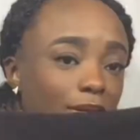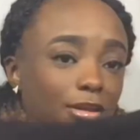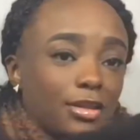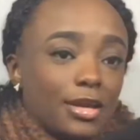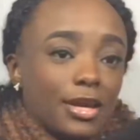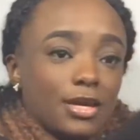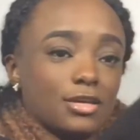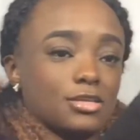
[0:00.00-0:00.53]
And
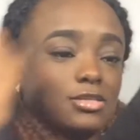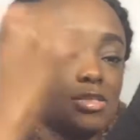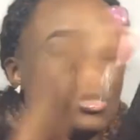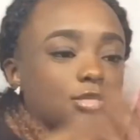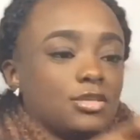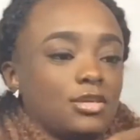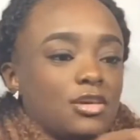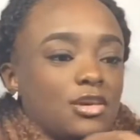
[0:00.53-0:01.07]
it
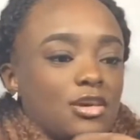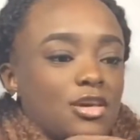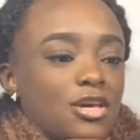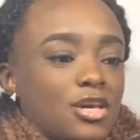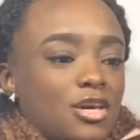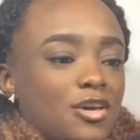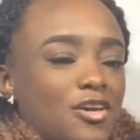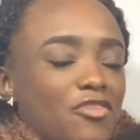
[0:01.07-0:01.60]
has,
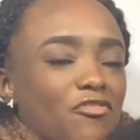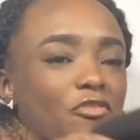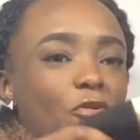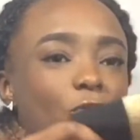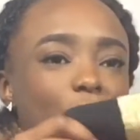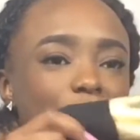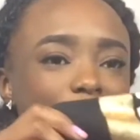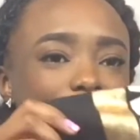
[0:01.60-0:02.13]
of
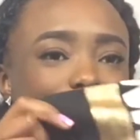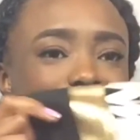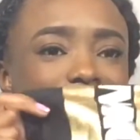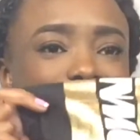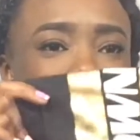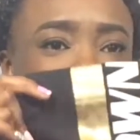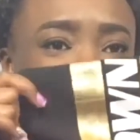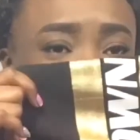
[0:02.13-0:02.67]
course, the
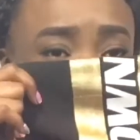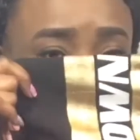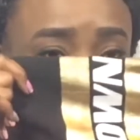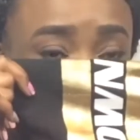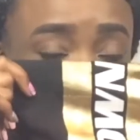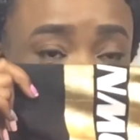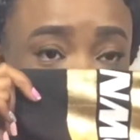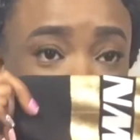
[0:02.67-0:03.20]
design on
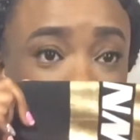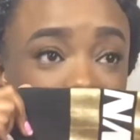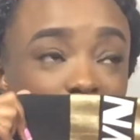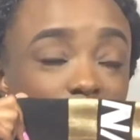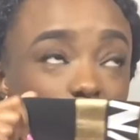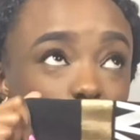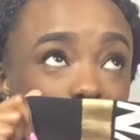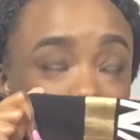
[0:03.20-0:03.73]
the
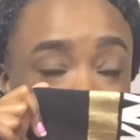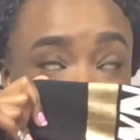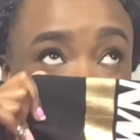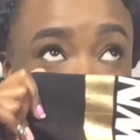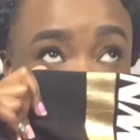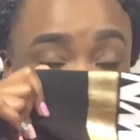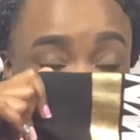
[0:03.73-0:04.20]
sleeves, which I